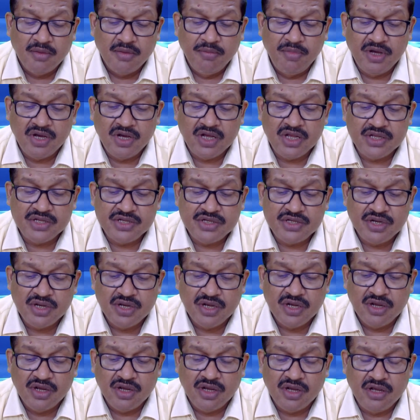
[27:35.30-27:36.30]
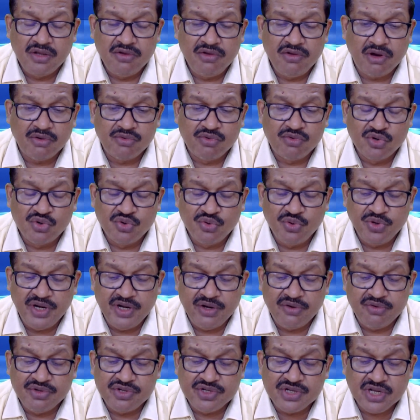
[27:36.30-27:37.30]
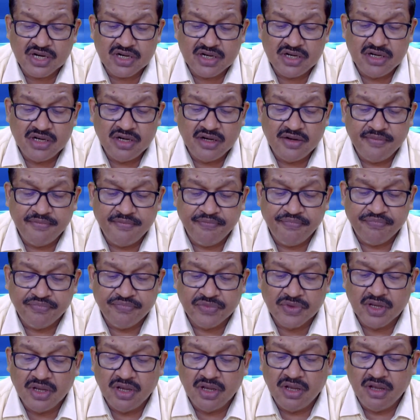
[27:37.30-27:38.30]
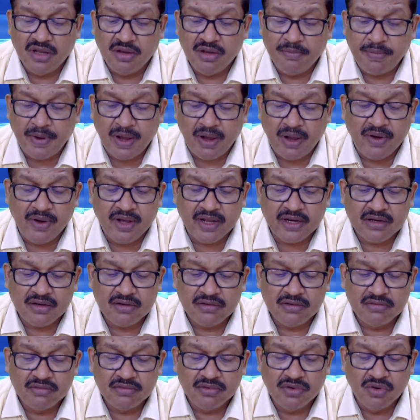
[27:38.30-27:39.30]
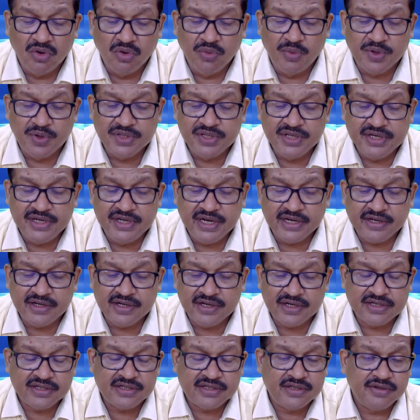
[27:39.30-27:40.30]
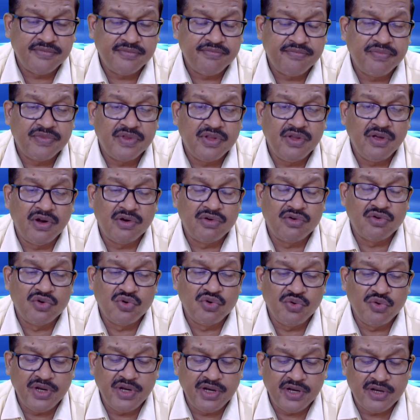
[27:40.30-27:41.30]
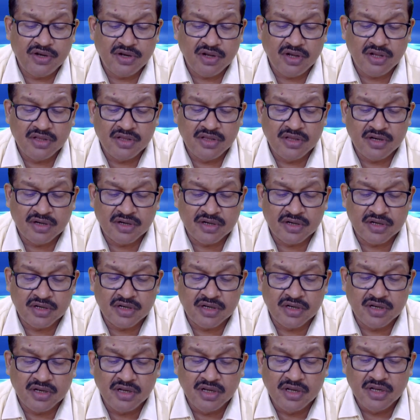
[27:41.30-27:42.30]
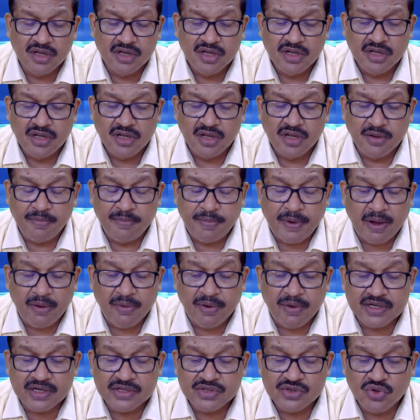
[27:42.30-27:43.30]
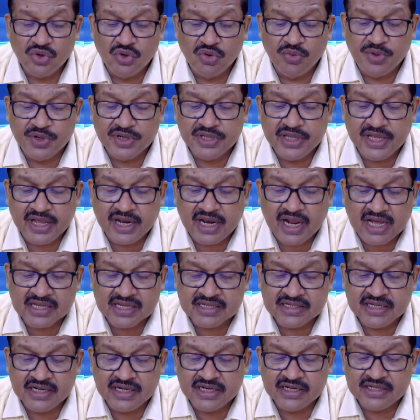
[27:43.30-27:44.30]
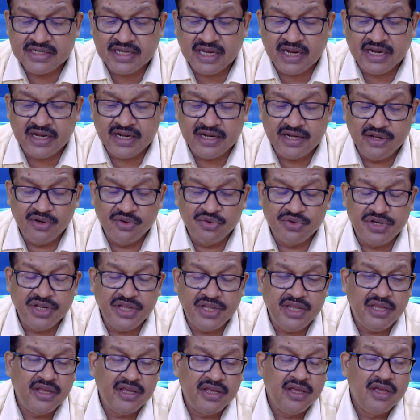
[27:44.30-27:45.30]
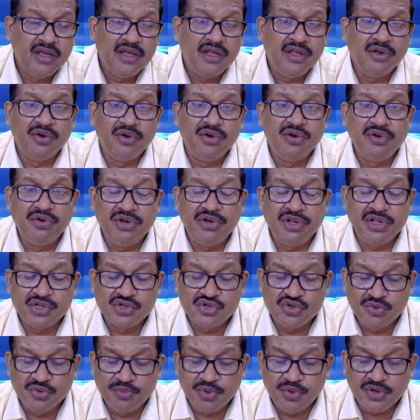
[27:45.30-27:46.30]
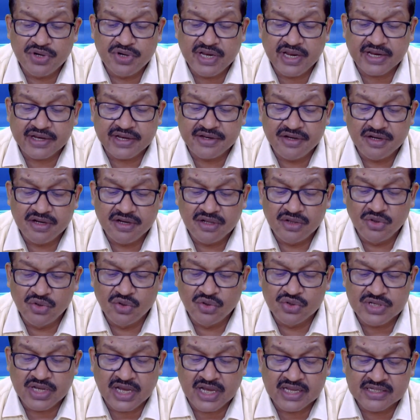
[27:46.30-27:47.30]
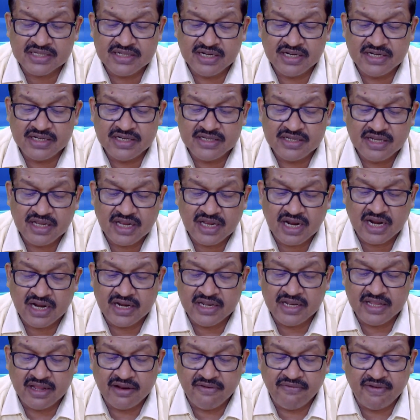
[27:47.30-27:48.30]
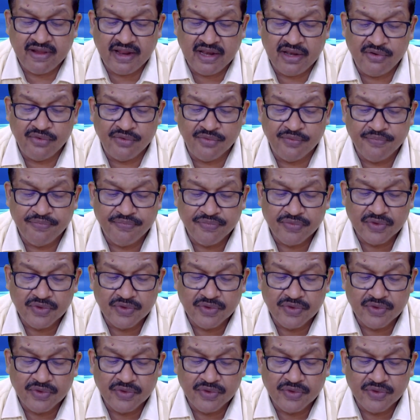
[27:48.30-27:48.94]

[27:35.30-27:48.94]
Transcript: because you have to do it with certain power over the debtors. You have to do it with certain powers over their assets and duty. Your duty is to protect those assets and their value.